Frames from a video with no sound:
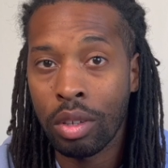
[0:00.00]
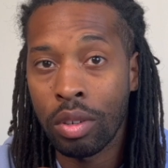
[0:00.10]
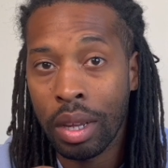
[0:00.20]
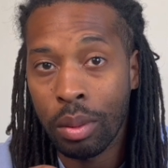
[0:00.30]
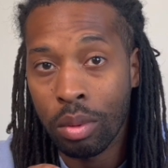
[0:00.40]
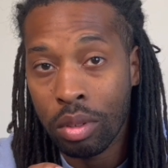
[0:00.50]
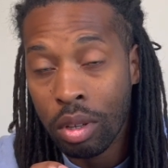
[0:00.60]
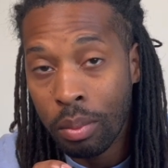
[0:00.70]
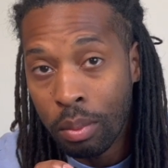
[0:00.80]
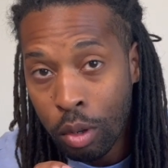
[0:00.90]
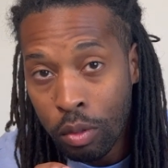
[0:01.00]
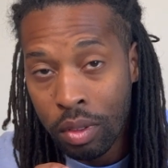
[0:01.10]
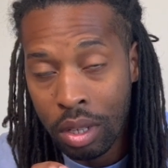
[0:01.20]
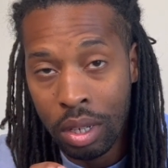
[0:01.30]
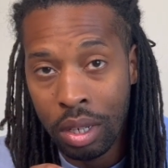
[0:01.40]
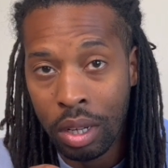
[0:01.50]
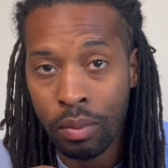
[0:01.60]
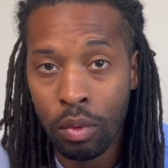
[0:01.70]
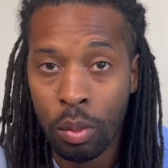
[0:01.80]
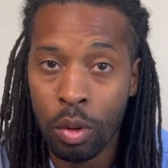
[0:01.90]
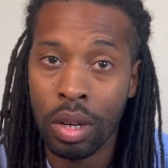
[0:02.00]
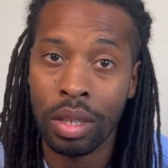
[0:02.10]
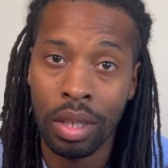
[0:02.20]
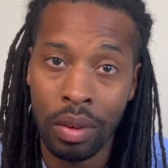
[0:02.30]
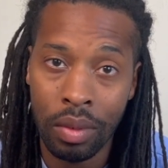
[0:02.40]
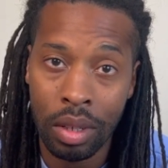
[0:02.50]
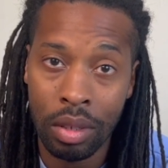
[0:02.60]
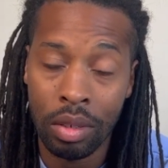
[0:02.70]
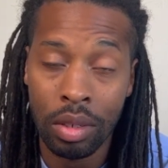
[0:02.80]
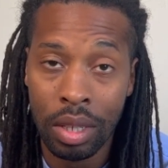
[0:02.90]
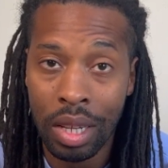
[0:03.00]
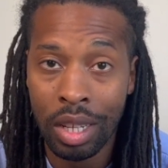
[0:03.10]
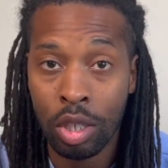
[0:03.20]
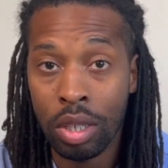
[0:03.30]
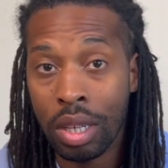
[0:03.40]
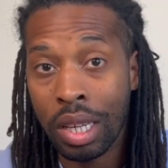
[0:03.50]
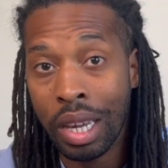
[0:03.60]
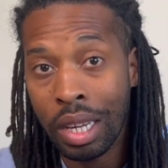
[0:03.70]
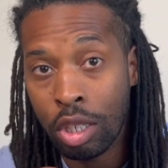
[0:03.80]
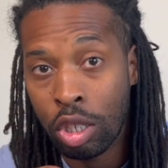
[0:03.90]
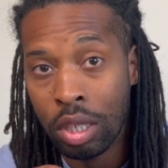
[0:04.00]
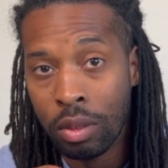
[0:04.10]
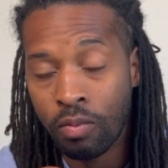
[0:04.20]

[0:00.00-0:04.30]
You're able to move the knee, the more activities you can actually engage in.